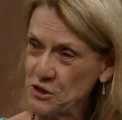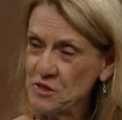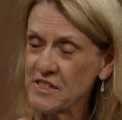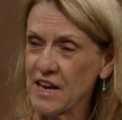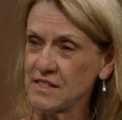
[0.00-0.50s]
you
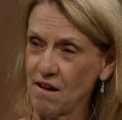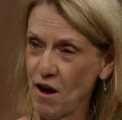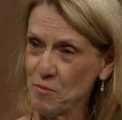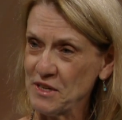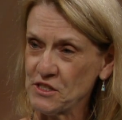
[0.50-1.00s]
say,
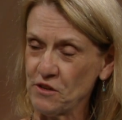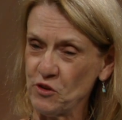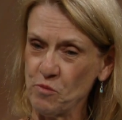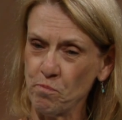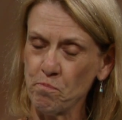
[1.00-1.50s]
Tom, is if
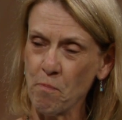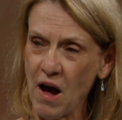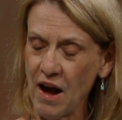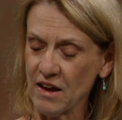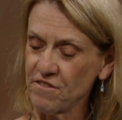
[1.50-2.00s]
you
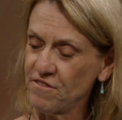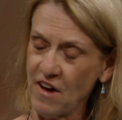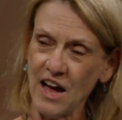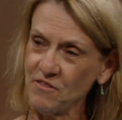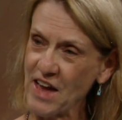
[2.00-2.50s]
buy a
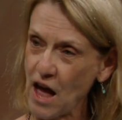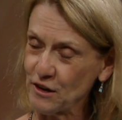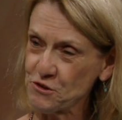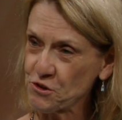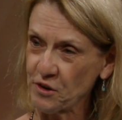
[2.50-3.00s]
five
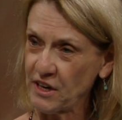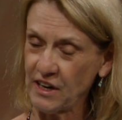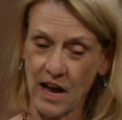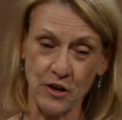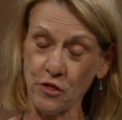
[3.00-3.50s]
gallon
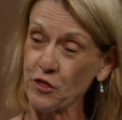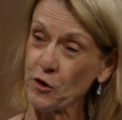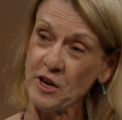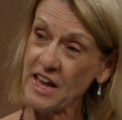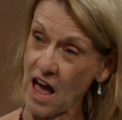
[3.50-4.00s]
tree and a
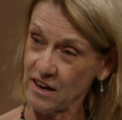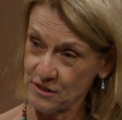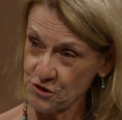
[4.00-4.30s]
30 gallon